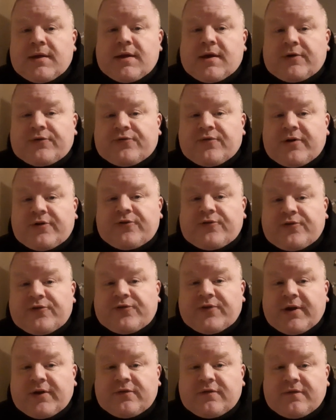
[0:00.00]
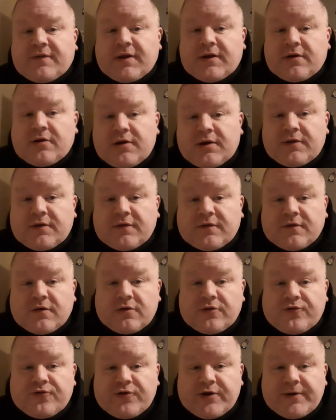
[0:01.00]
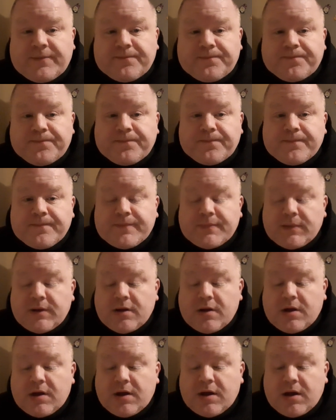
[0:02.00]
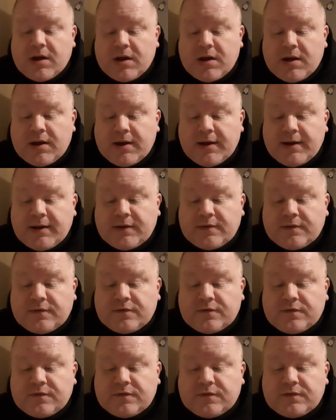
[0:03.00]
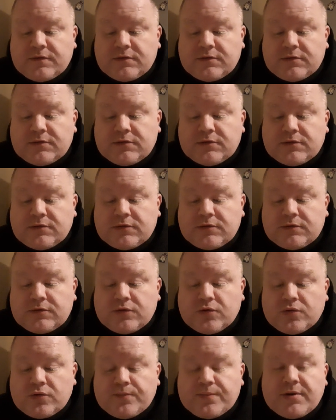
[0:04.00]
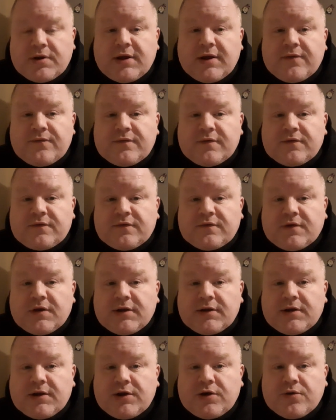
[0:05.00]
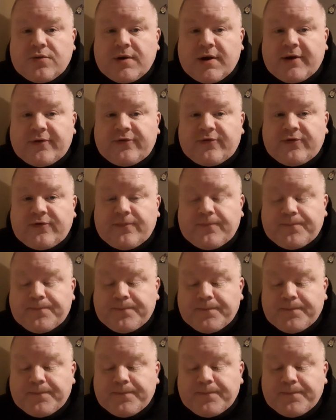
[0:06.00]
As a registered sex offender in this country, I don't believe this is like the US.